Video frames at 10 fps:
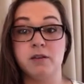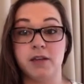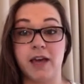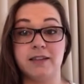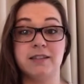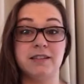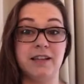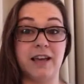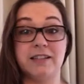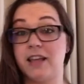Yes,
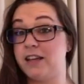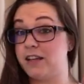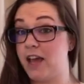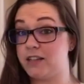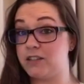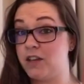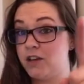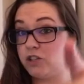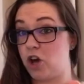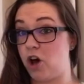yes, and yes
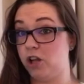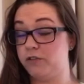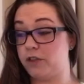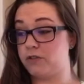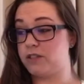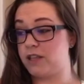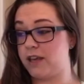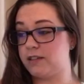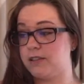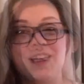to all of those
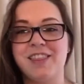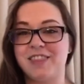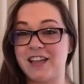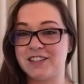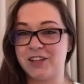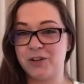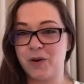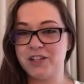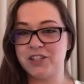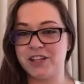things. That's a good
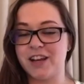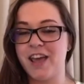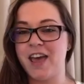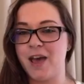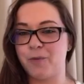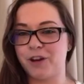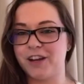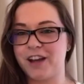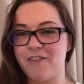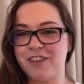question, and we're going
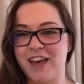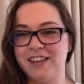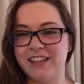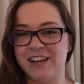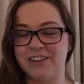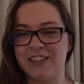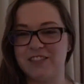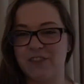to cover that later in this